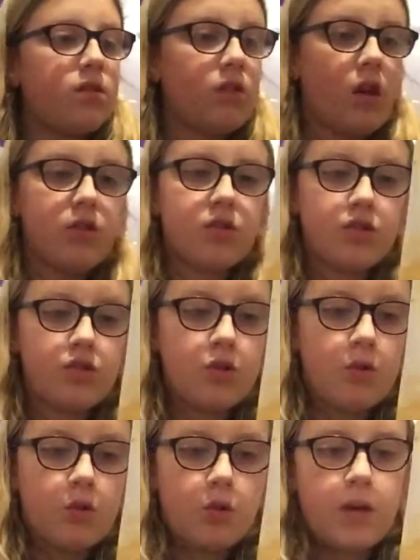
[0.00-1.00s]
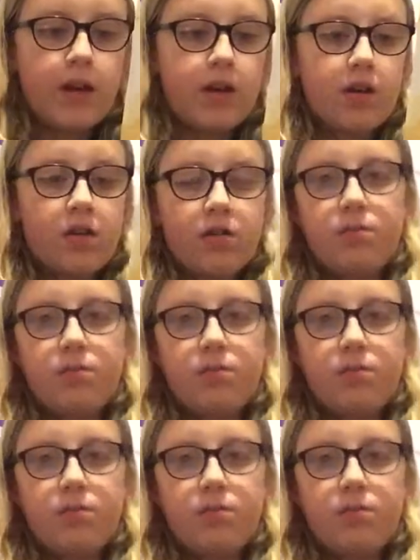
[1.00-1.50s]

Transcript: So I'll just do a quick